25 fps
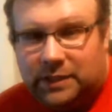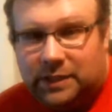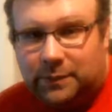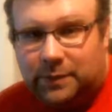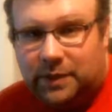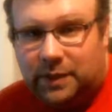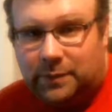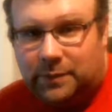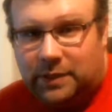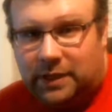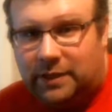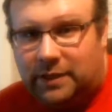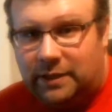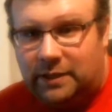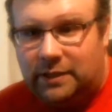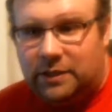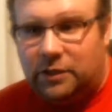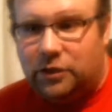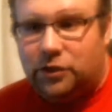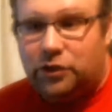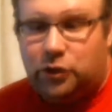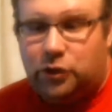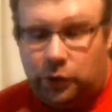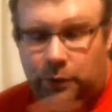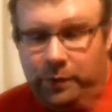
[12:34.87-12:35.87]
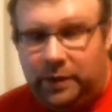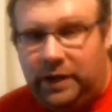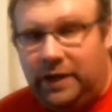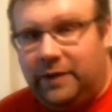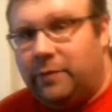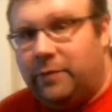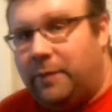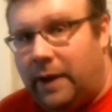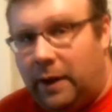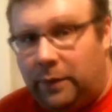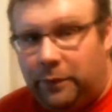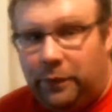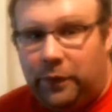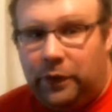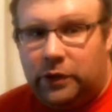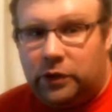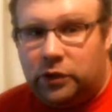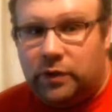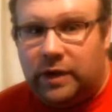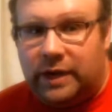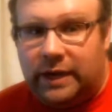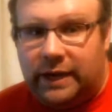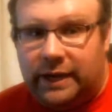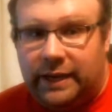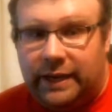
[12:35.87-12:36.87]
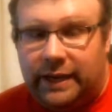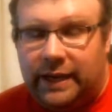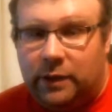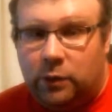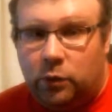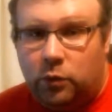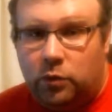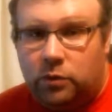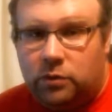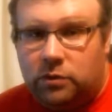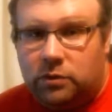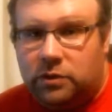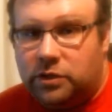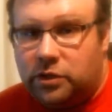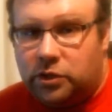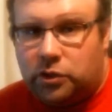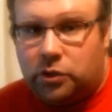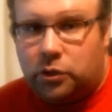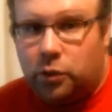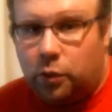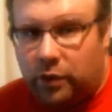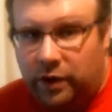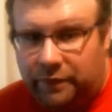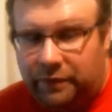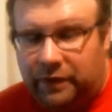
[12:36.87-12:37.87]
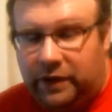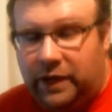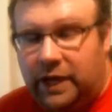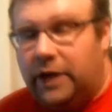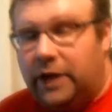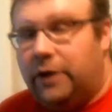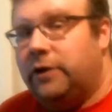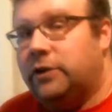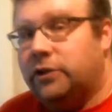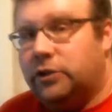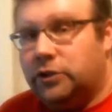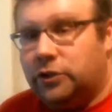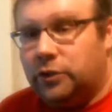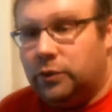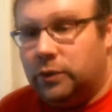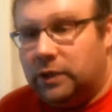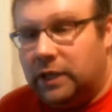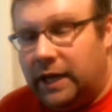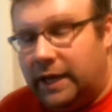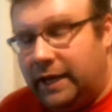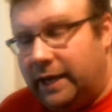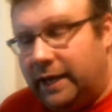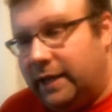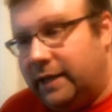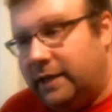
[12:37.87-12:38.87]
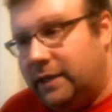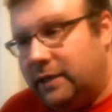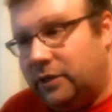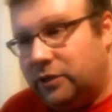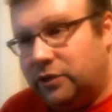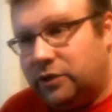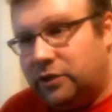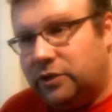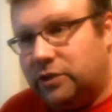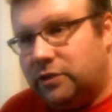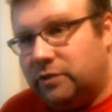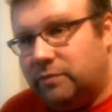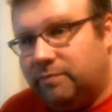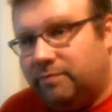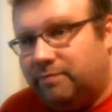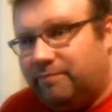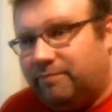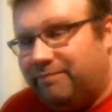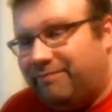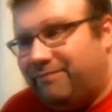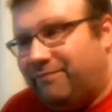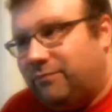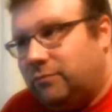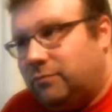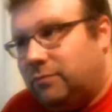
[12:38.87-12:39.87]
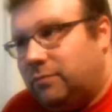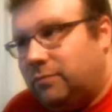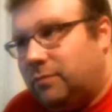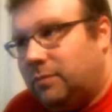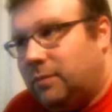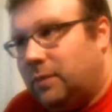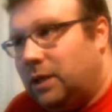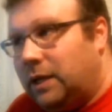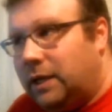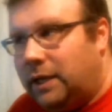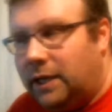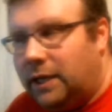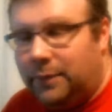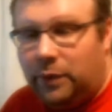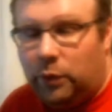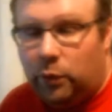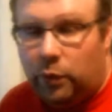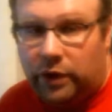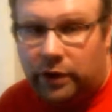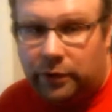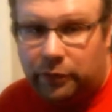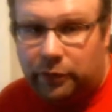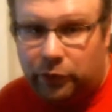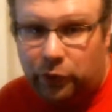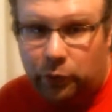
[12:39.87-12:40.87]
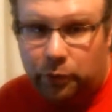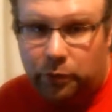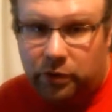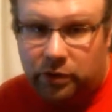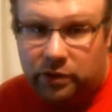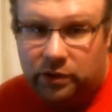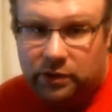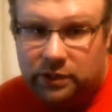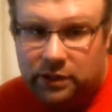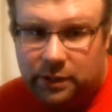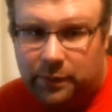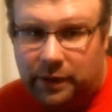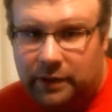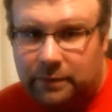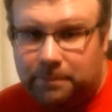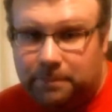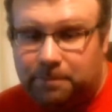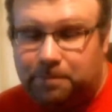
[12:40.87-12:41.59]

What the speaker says: Sometimes I think that there's too many of them out there to try to get the story of the characters you like. There's just give you 1 or 2 books. Come on.